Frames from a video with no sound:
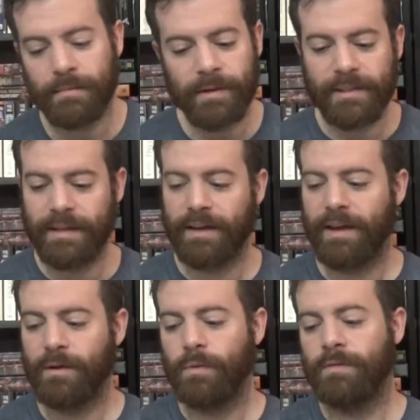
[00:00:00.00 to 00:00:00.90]
The big thing
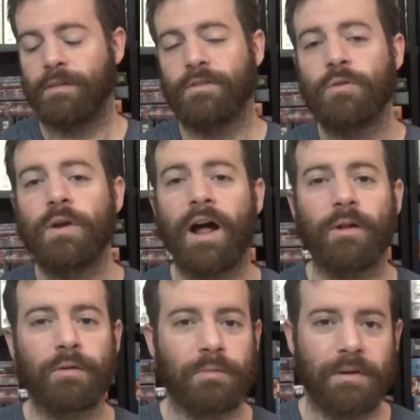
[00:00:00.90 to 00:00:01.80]
again was the
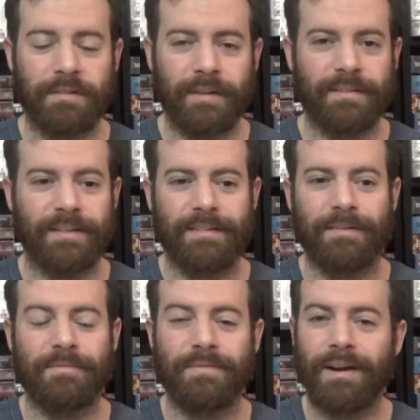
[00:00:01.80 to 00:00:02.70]
$2.360s.
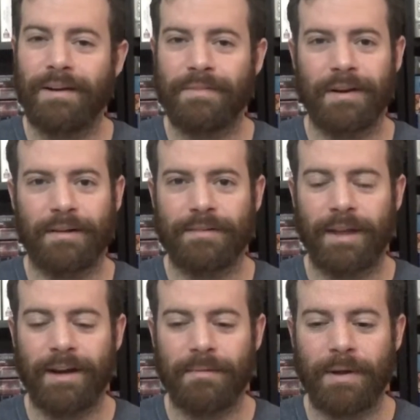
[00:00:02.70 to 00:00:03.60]
I'm very, very
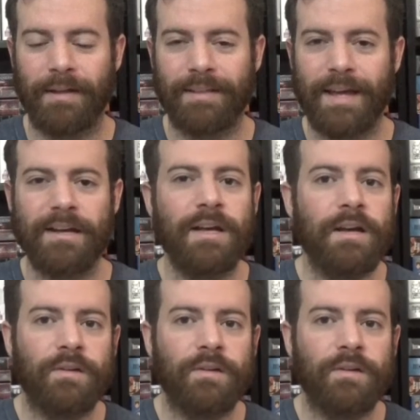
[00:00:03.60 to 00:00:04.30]
excited about that.